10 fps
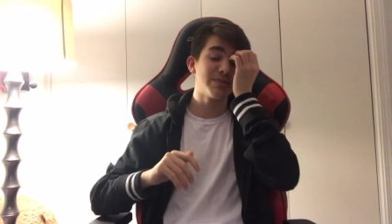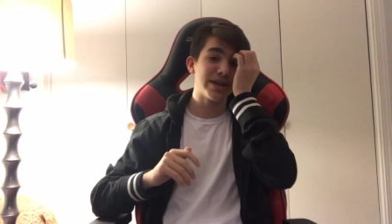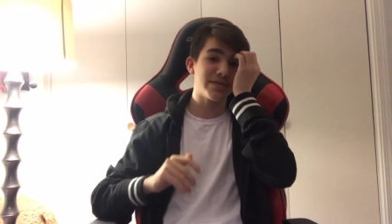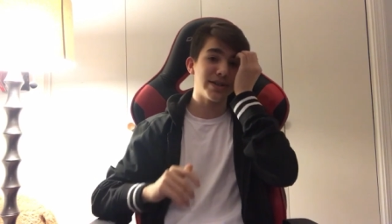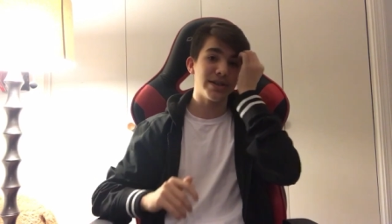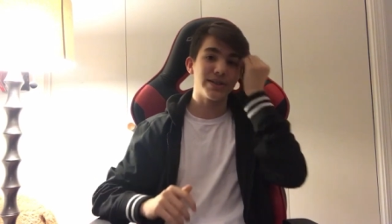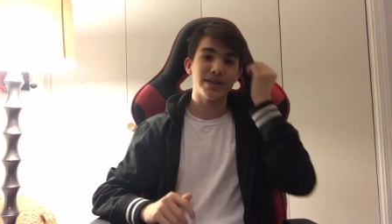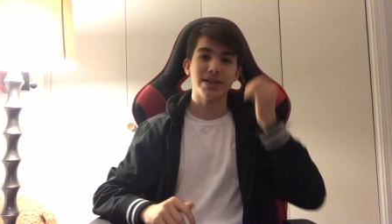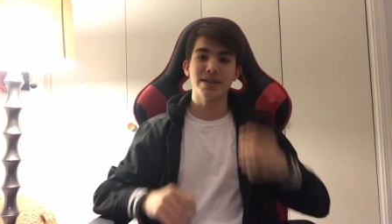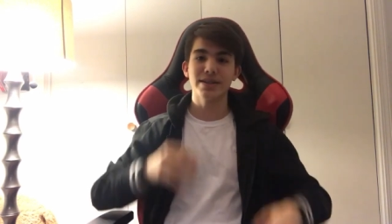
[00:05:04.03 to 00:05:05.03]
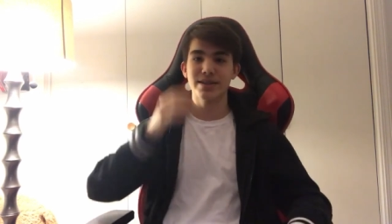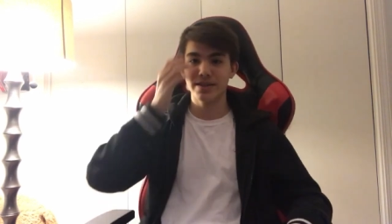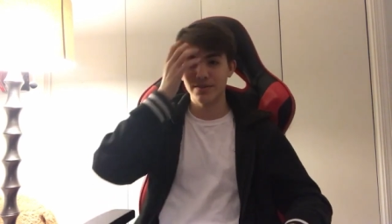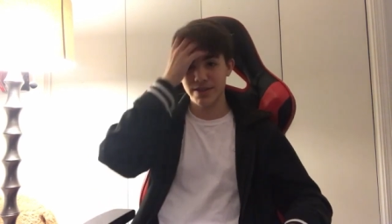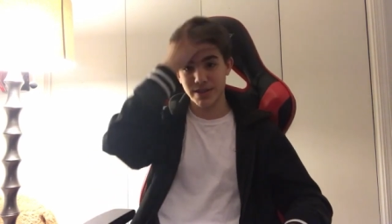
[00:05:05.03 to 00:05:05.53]
want to make videos on it,
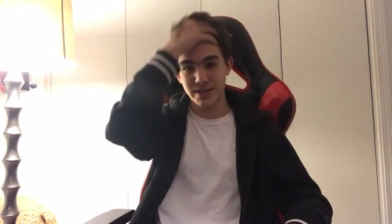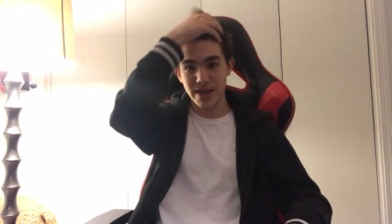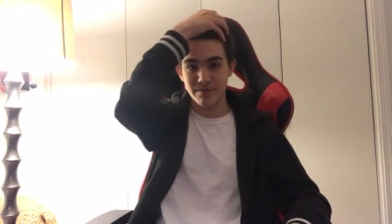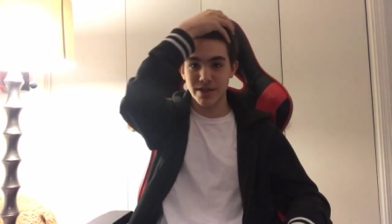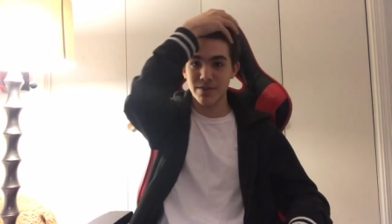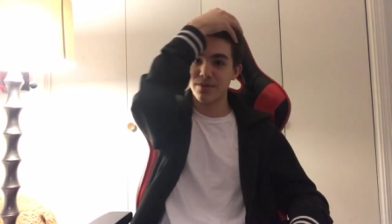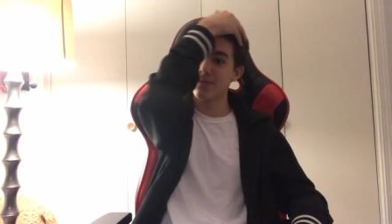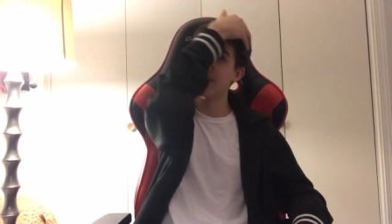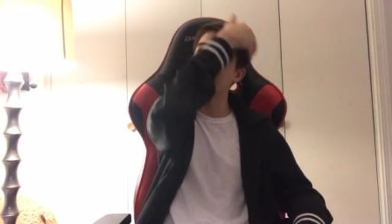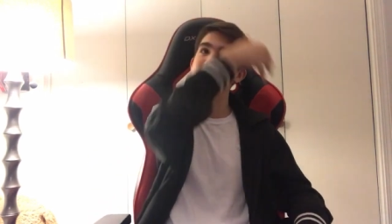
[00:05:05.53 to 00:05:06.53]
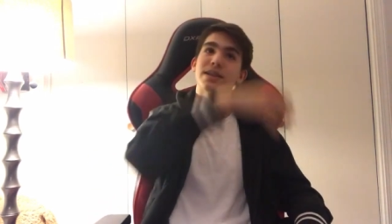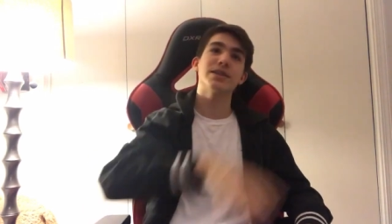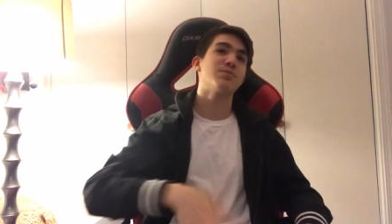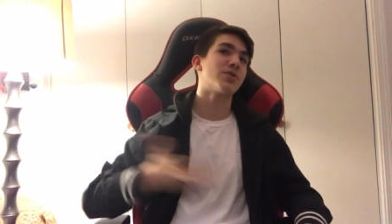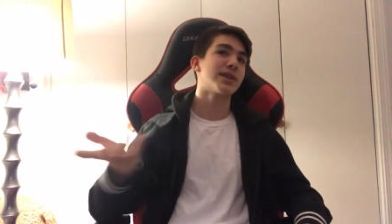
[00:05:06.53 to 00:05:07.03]
and then we can have a lot more fun instead of
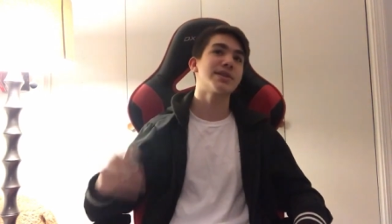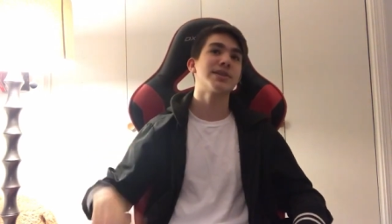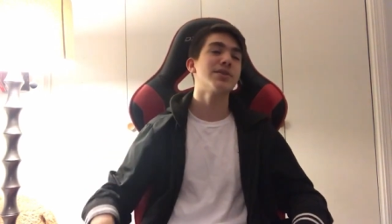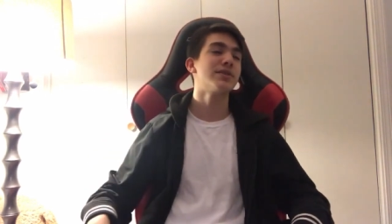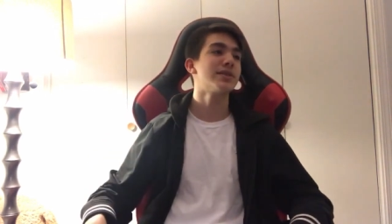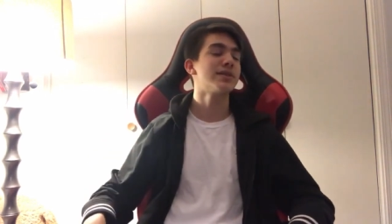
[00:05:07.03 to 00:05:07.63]
just Borderlands Two.